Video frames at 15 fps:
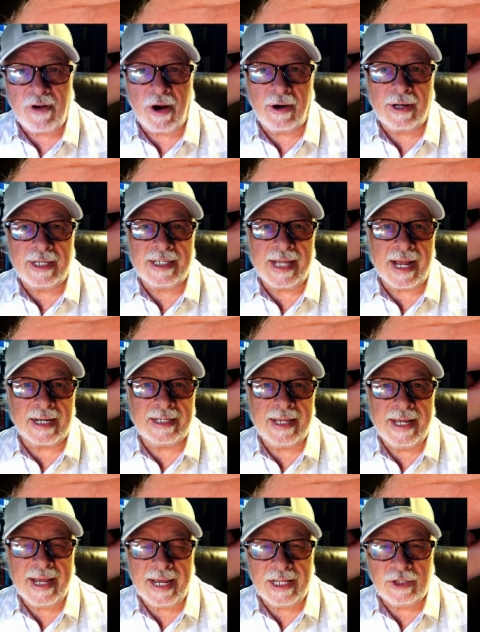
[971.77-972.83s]
architect,
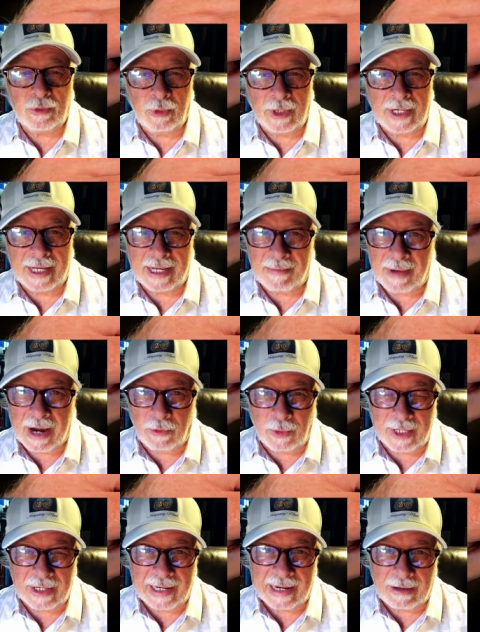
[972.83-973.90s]
it's really in my
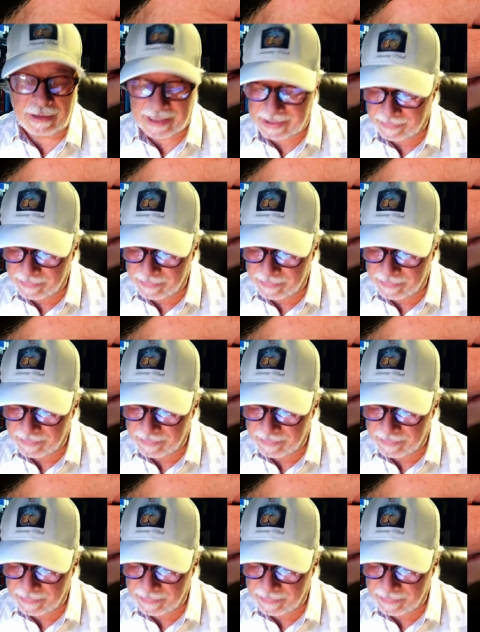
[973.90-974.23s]
wheelhouse.